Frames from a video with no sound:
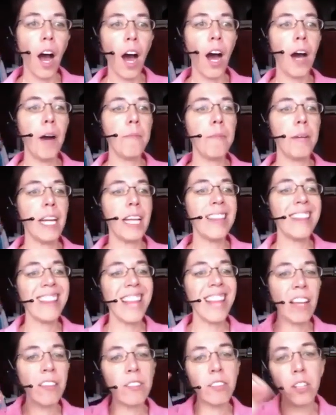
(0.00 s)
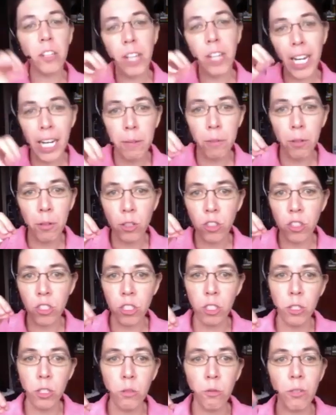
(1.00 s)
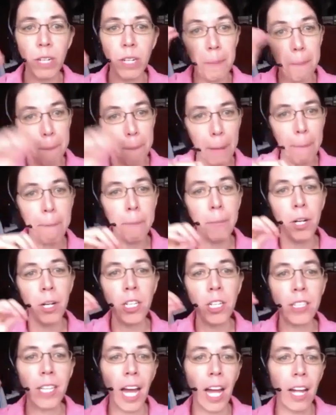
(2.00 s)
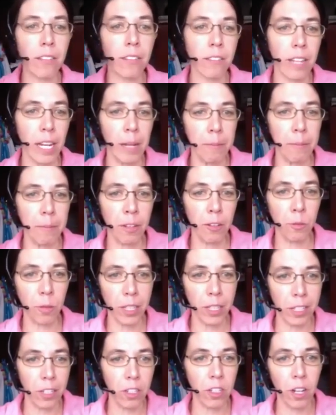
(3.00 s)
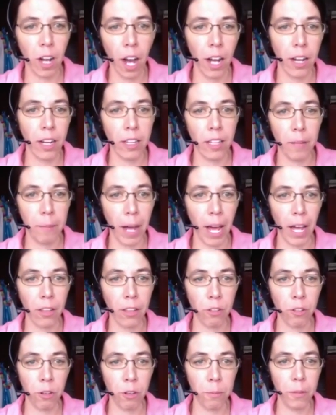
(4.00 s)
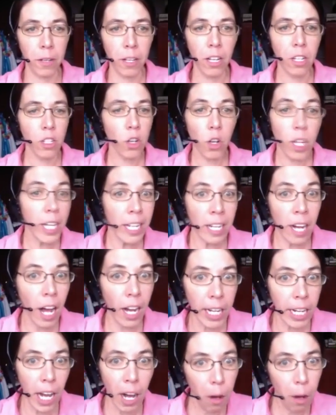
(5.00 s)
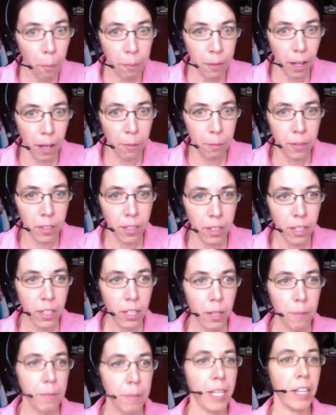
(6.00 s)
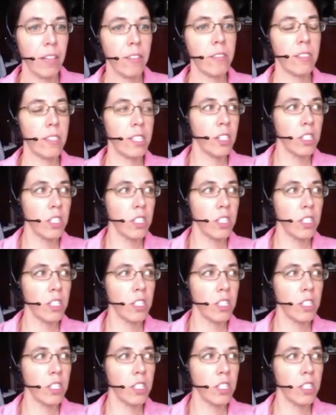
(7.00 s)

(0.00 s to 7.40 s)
Unless they're able to remember that statement when they're not in the bathroom, totally not going to help them, because